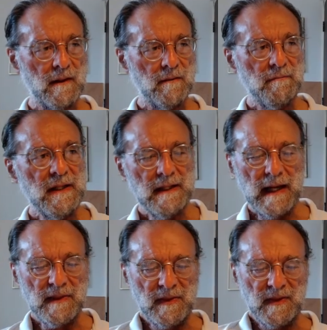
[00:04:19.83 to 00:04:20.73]
Many
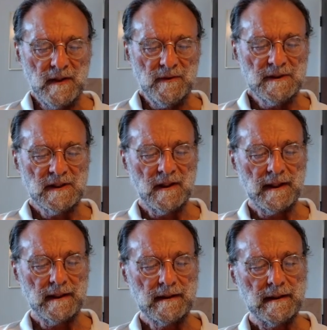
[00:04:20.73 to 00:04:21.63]
other theorists
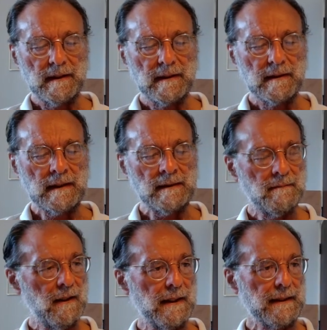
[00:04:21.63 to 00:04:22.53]
like
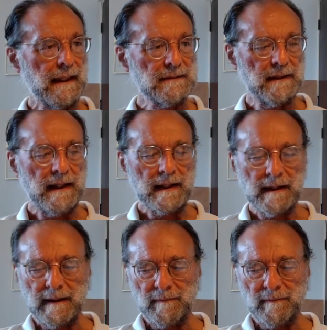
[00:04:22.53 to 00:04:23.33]
Gazzaniga,